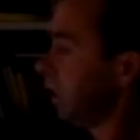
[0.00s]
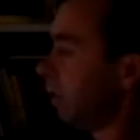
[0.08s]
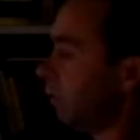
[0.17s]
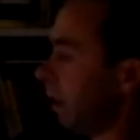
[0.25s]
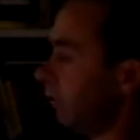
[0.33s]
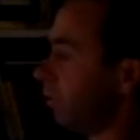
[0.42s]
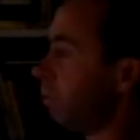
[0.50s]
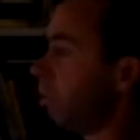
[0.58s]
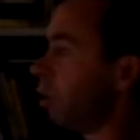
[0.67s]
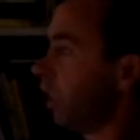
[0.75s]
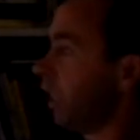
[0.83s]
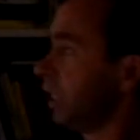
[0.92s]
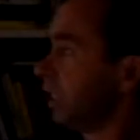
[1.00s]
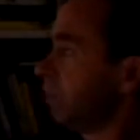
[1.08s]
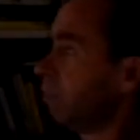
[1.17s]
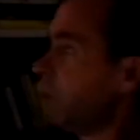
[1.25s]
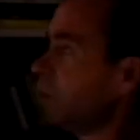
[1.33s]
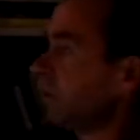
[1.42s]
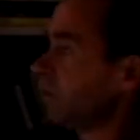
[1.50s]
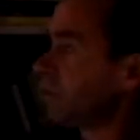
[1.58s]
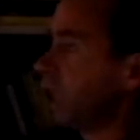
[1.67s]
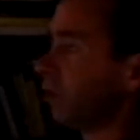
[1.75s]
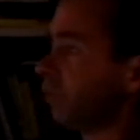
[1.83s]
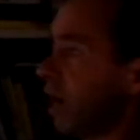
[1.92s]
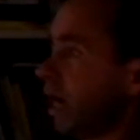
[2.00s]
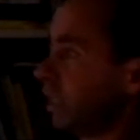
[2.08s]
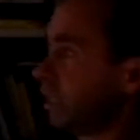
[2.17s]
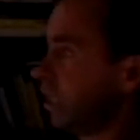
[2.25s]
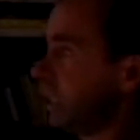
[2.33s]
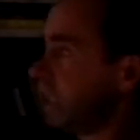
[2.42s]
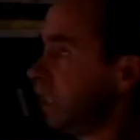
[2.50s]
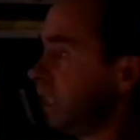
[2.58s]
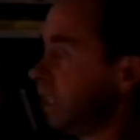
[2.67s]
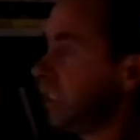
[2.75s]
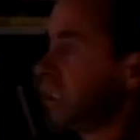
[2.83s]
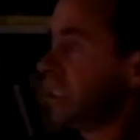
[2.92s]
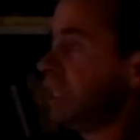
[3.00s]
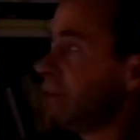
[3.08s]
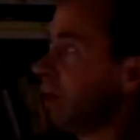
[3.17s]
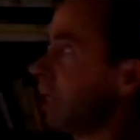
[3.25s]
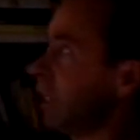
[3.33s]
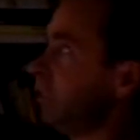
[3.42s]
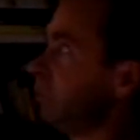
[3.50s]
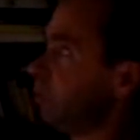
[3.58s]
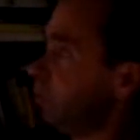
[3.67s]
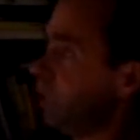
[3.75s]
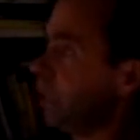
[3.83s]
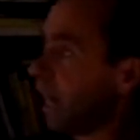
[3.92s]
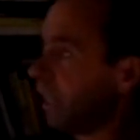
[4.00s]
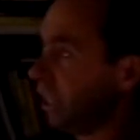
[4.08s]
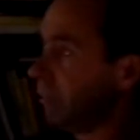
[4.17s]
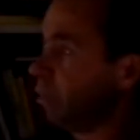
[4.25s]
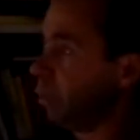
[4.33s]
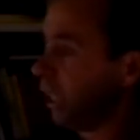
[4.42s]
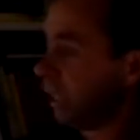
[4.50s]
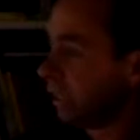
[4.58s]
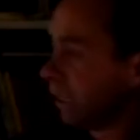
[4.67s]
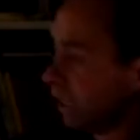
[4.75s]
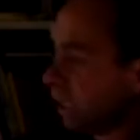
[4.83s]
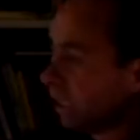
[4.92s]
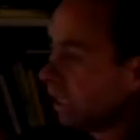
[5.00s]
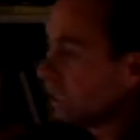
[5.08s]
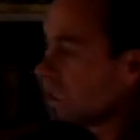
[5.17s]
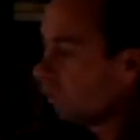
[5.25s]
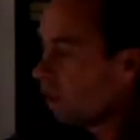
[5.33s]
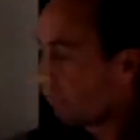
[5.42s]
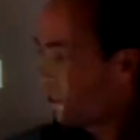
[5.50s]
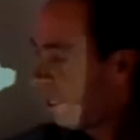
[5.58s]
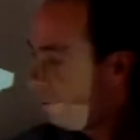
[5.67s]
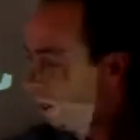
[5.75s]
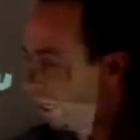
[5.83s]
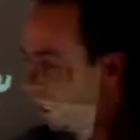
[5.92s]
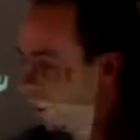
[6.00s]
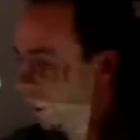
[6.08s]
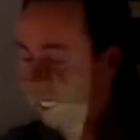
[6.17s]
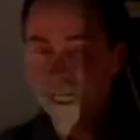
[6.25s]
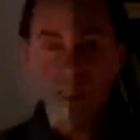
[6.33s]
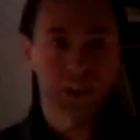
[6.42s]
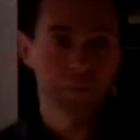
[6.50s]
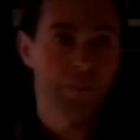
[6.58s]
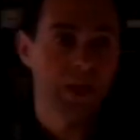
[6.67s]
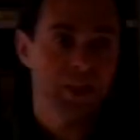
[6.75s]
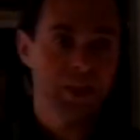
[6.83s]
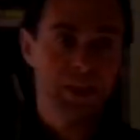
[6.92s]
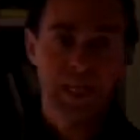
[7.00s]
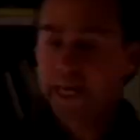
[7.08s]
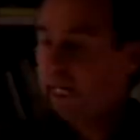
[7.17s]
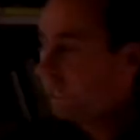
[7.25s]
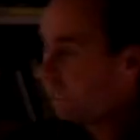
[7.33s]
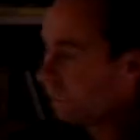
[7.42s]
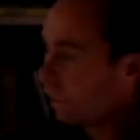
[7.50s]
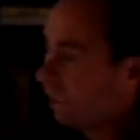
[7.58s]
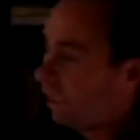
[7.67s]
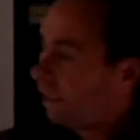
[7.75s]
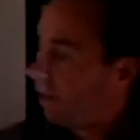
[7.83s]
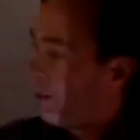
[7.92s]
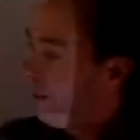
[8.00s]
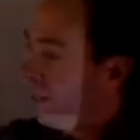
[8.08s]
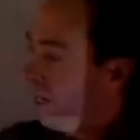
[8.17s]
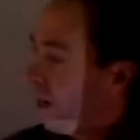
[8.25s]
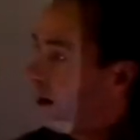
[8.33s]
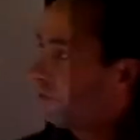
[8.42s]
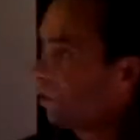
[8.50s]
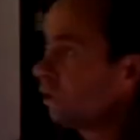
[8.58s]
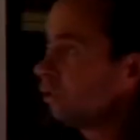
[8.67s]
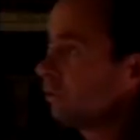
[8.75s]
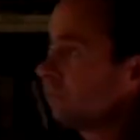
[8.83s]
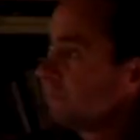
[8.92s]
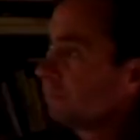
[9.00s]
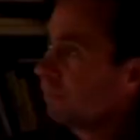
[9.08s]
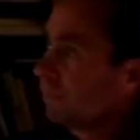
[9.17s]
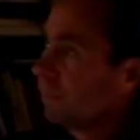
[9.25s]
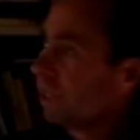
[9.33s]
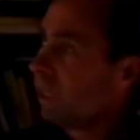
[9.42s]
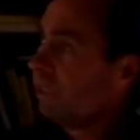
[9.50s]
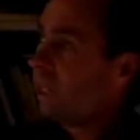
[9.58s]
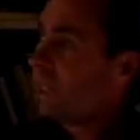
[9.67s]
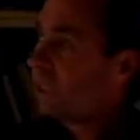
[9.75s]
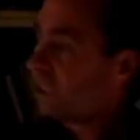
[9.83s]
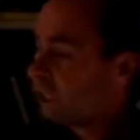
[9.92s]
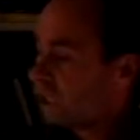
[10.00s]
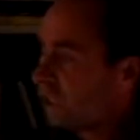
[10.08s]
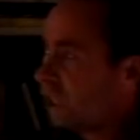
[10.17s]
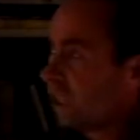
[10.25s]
then we have the morning. The moment of sunrise is the demarcation between night and morning. Then we have the demarcation again, it's midday. Then afternoon, then the sun